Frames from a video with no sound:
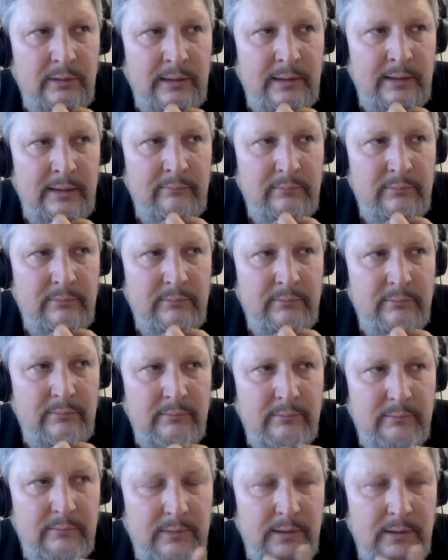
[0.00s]

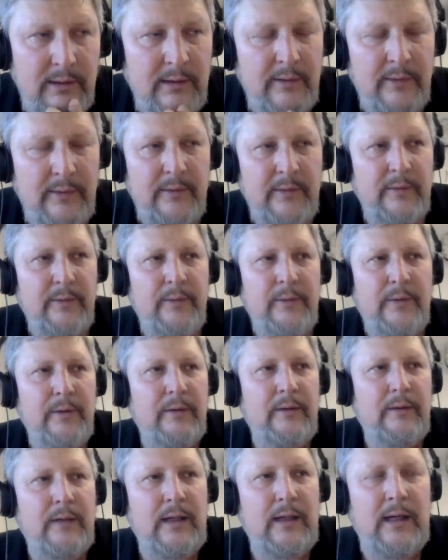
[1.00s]

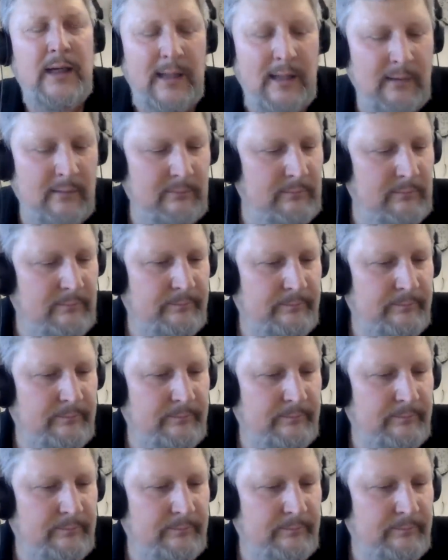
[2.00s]
uh, uh,